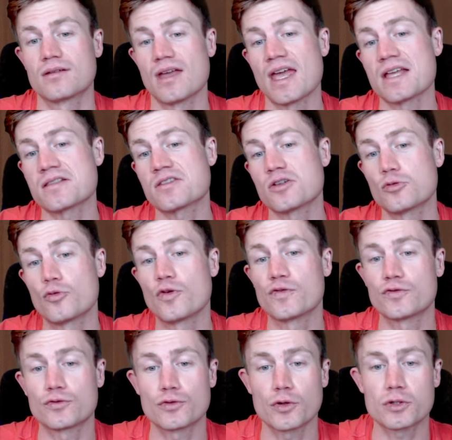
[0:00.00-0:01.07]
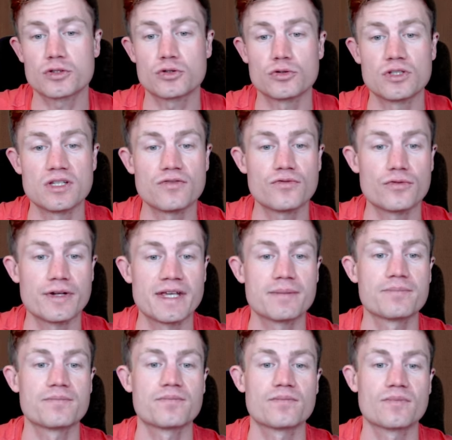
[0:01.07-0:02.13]
enter with rook to d3
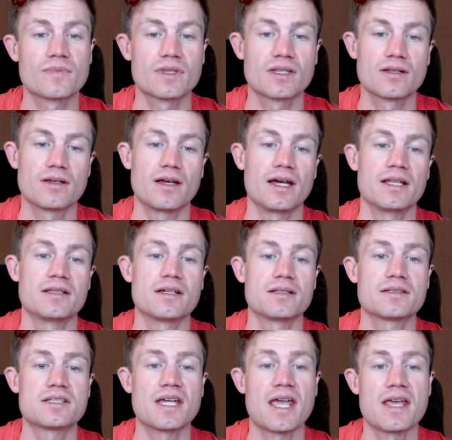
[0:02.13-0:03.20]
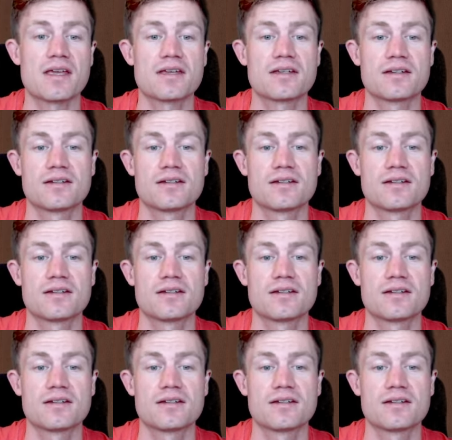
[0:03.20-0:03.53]
and then take